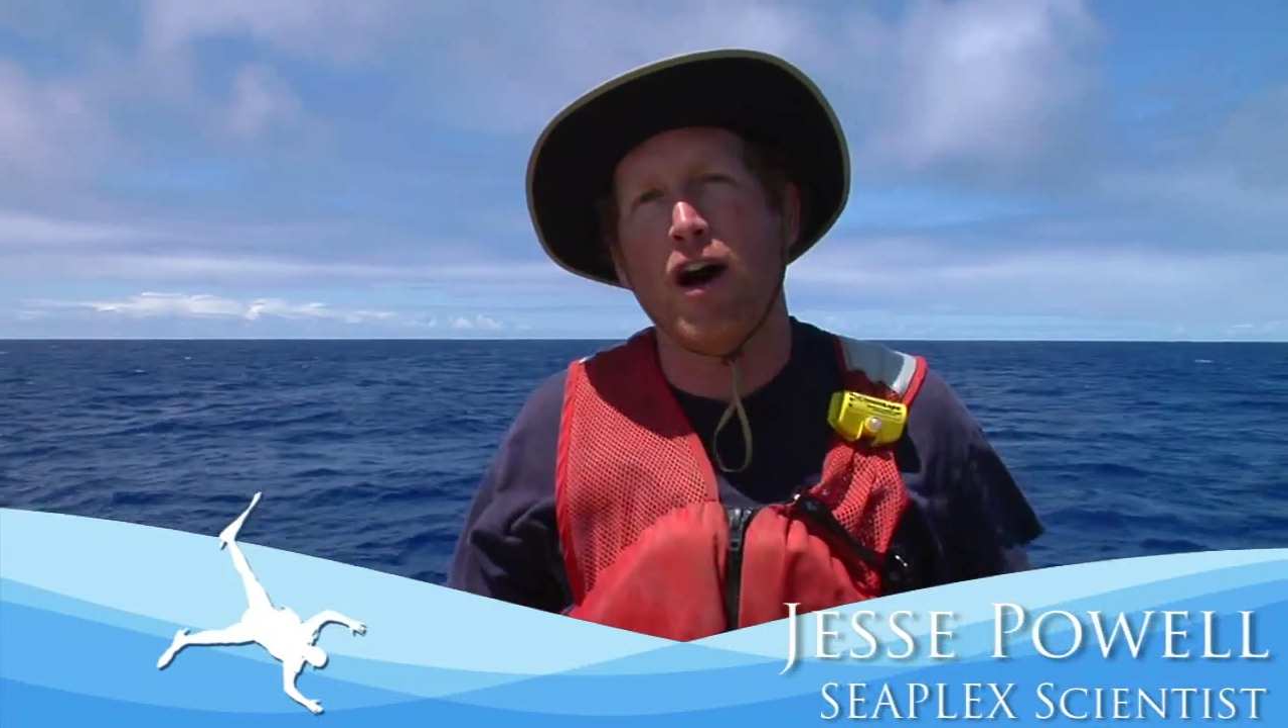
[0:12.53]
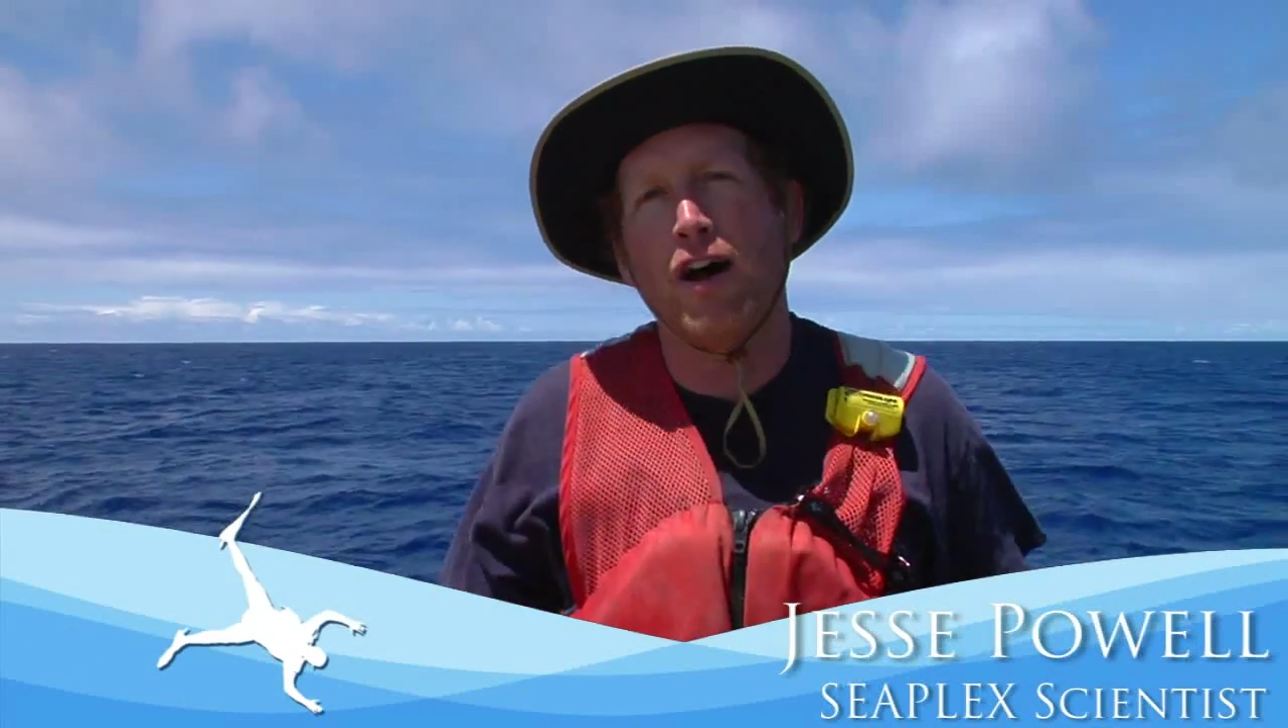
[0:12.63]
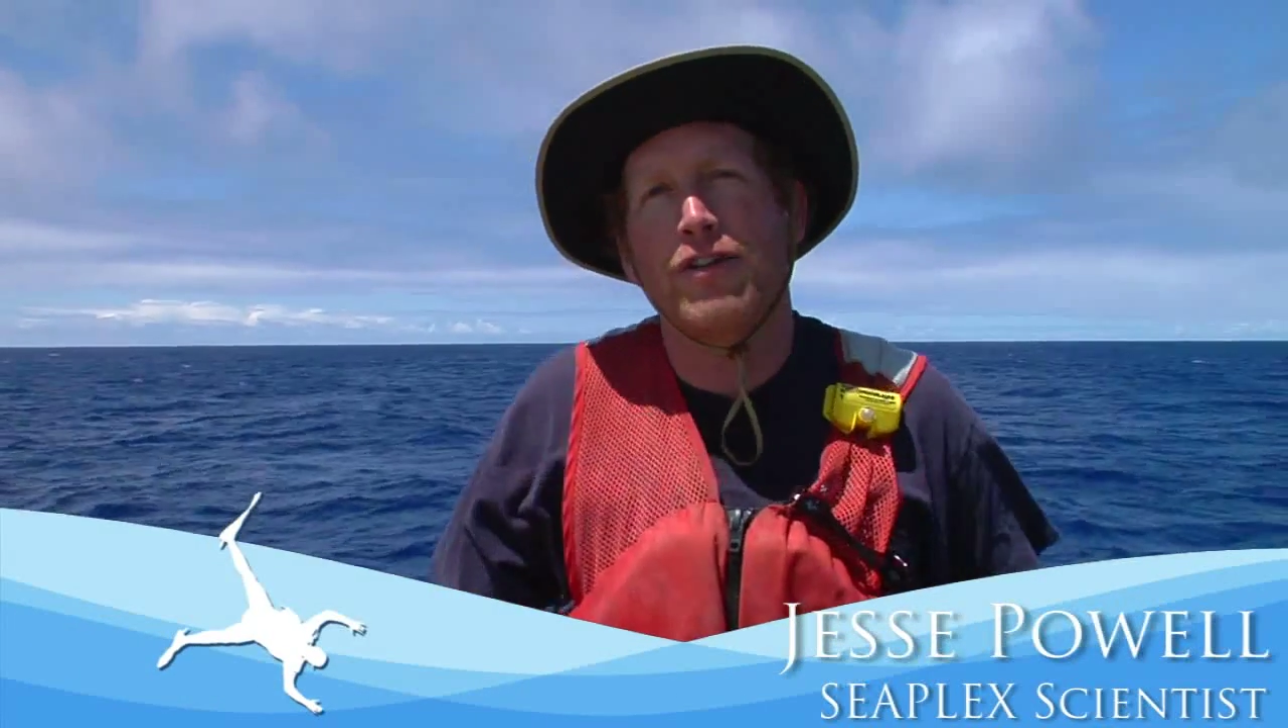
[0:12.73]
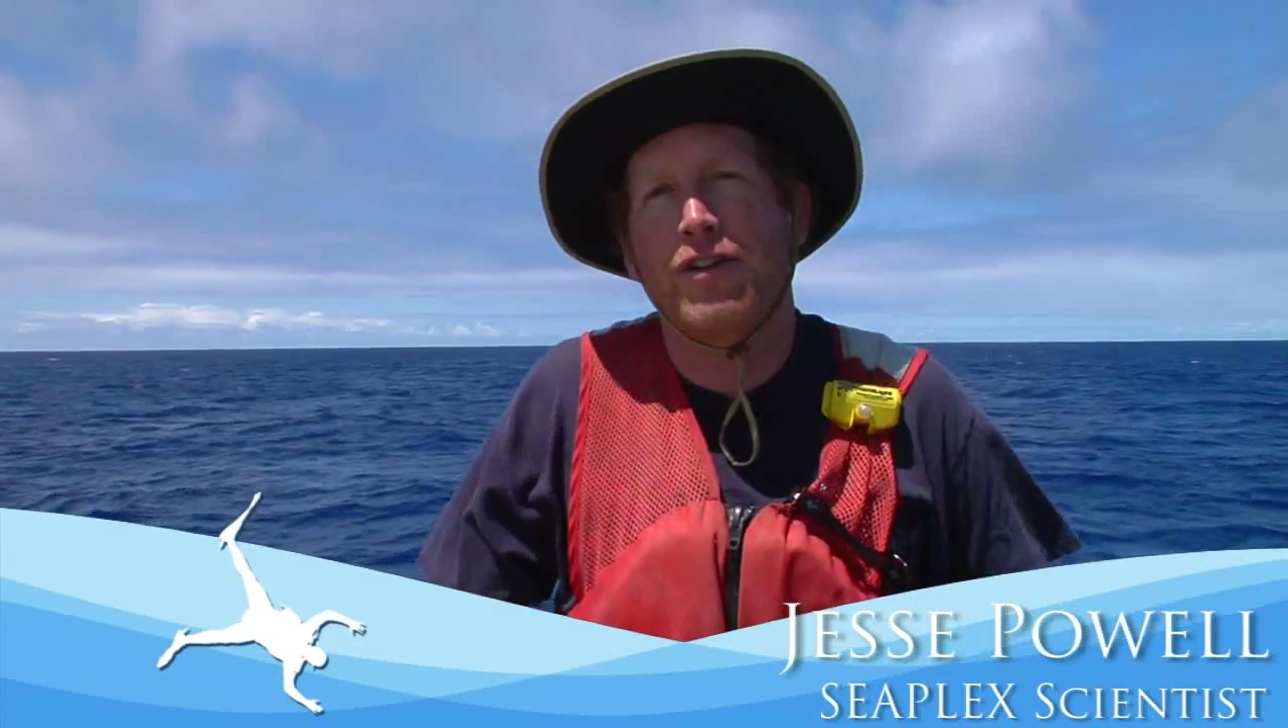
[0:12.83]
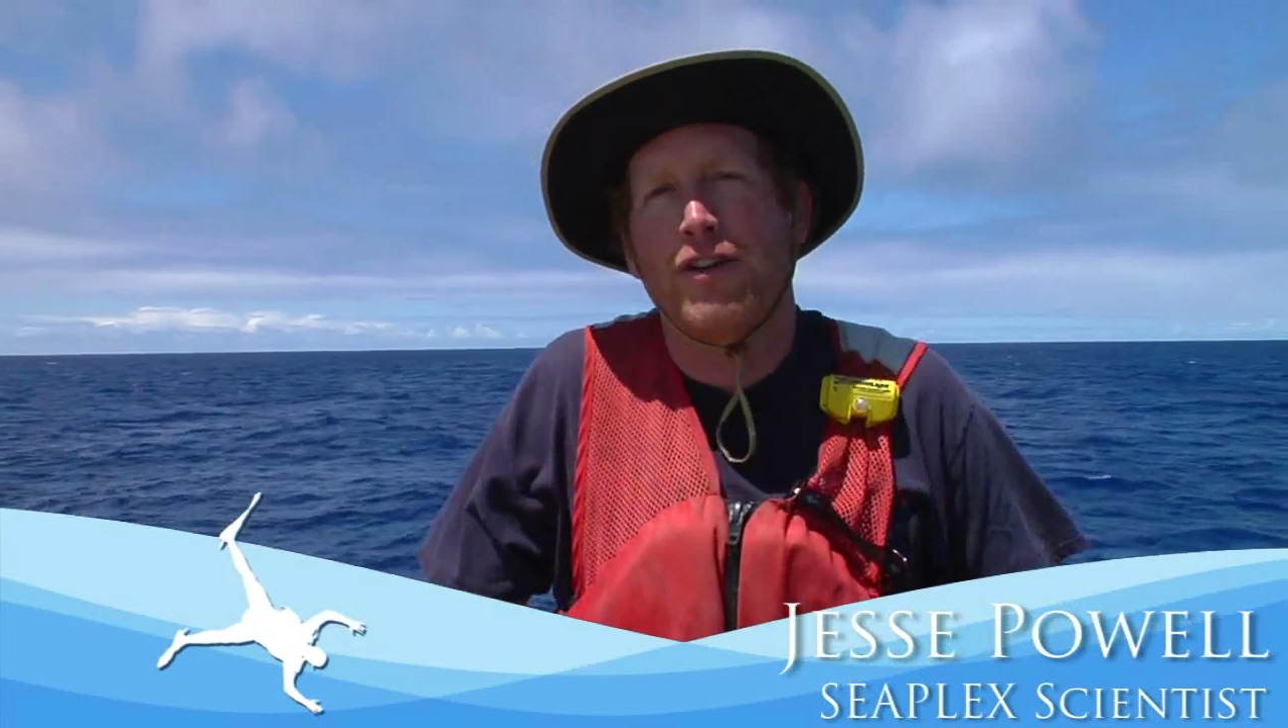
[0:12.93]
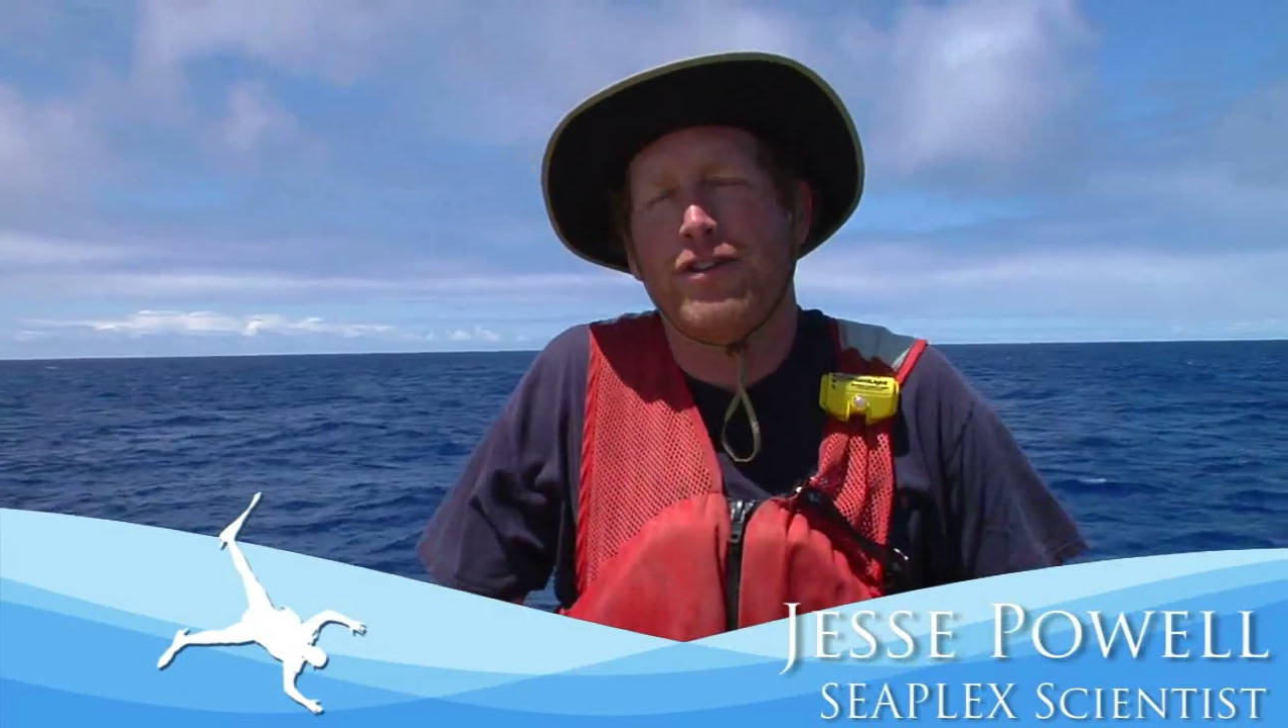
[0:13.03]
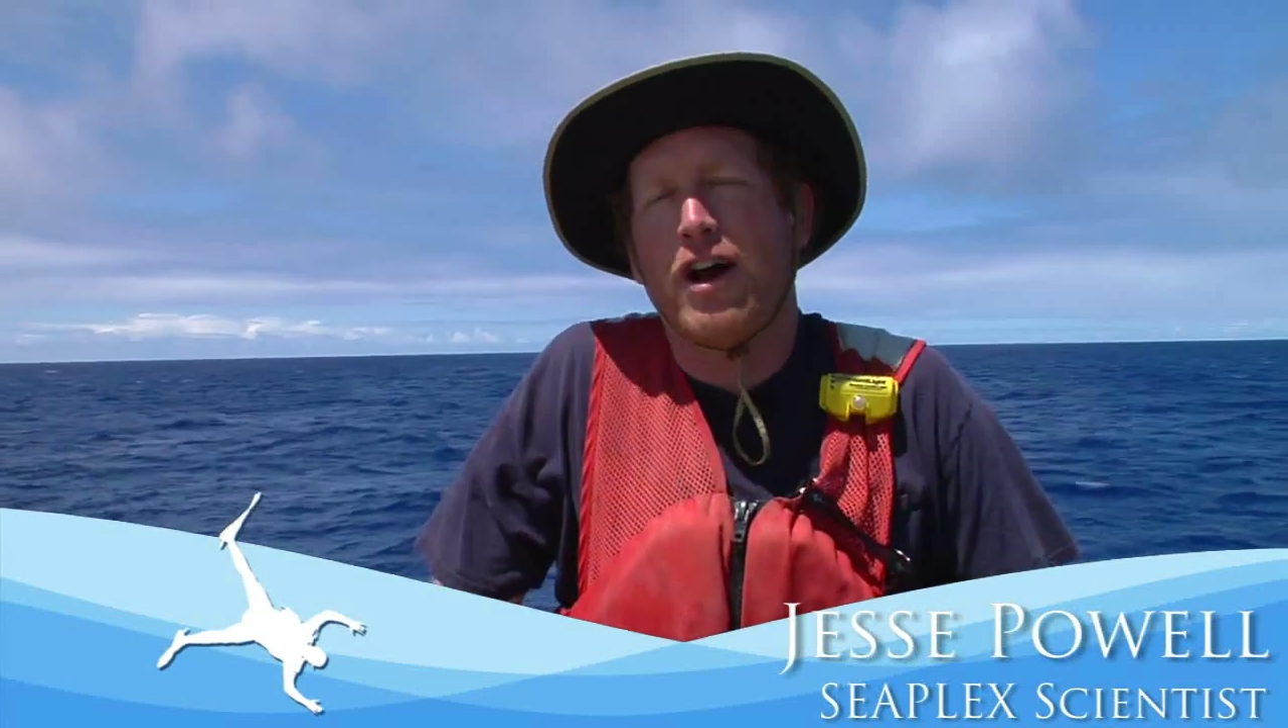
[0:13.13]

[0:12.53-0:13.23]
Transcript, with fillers: onto the